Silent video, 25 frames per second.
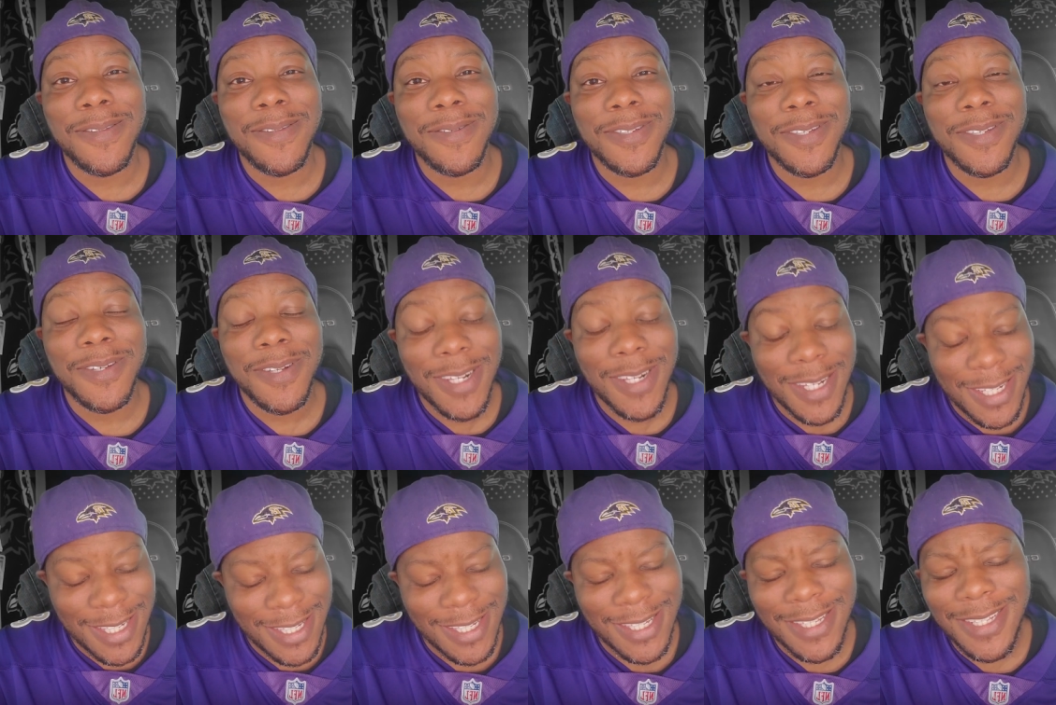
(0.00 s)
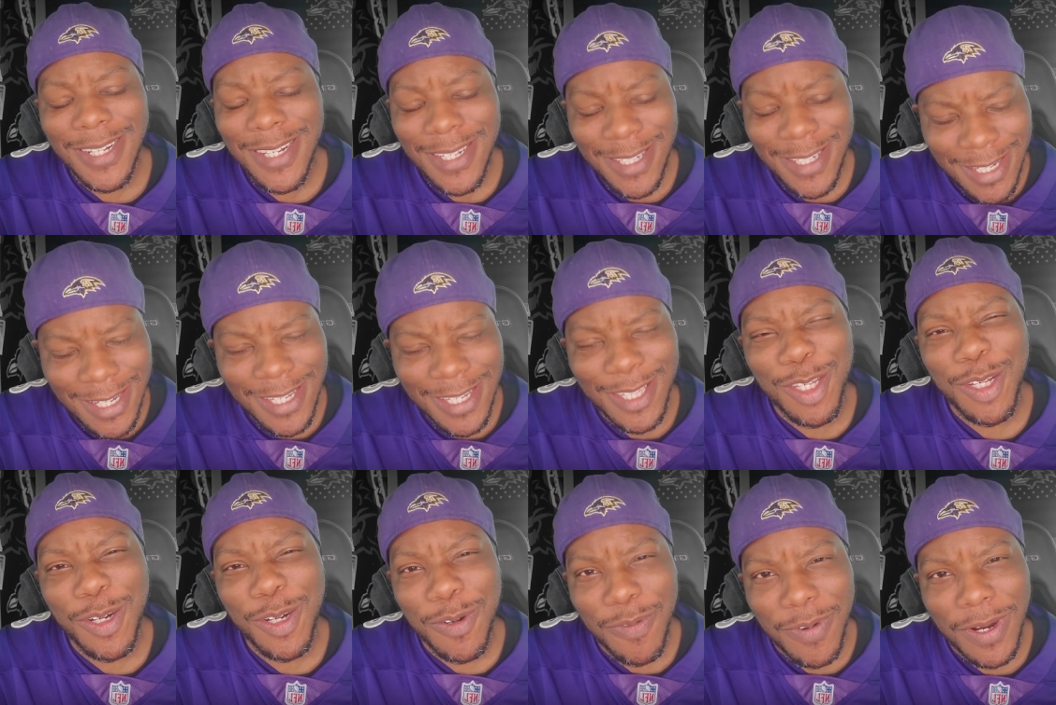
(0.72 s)
So let's let's get
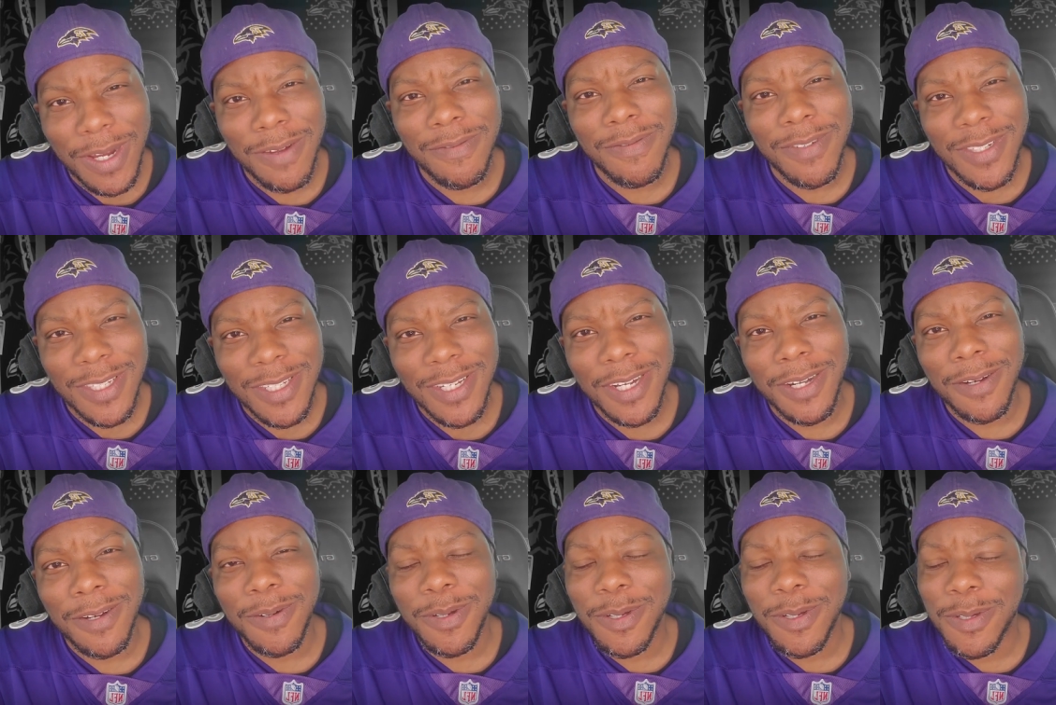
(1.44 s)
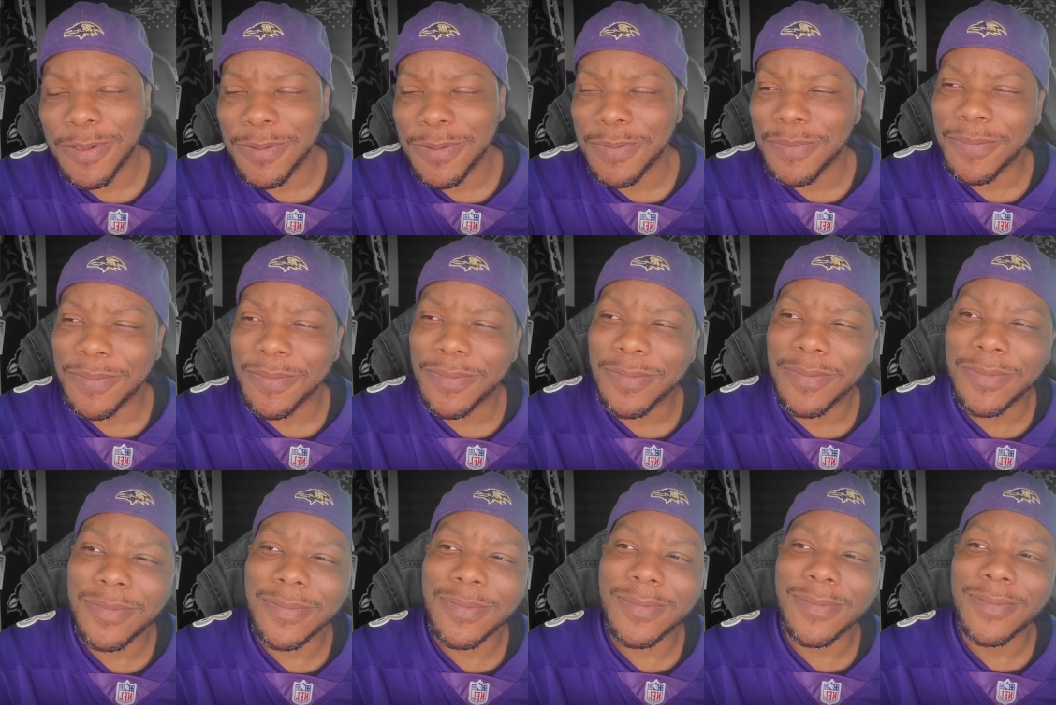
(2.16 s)
to the Ravens talk.
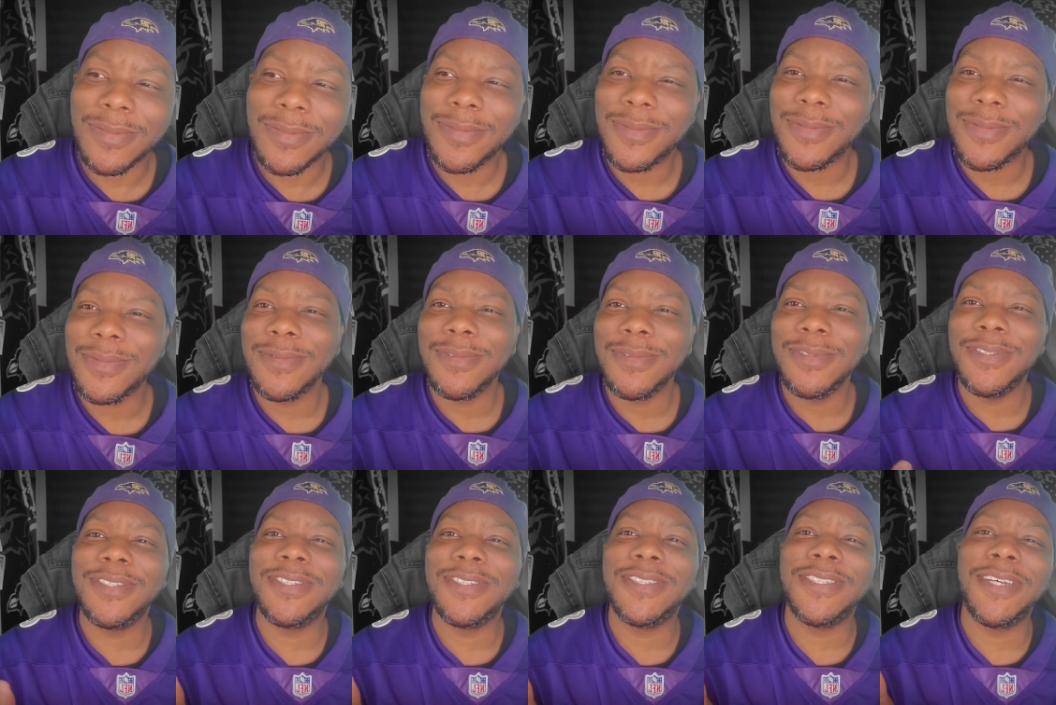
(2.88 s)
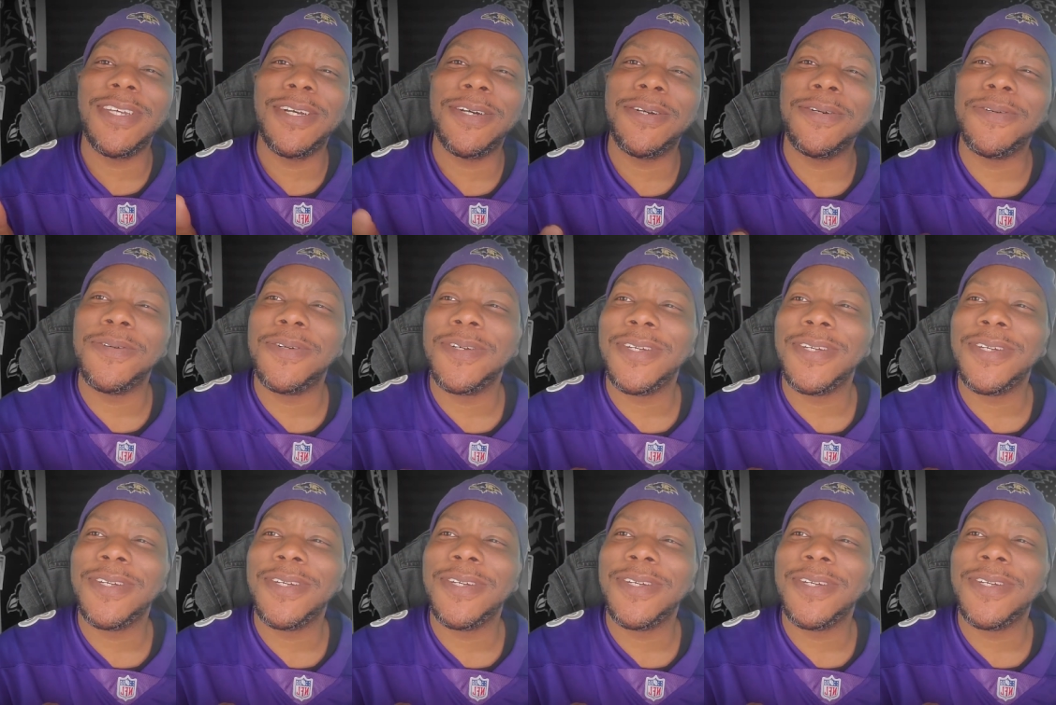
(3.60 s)
So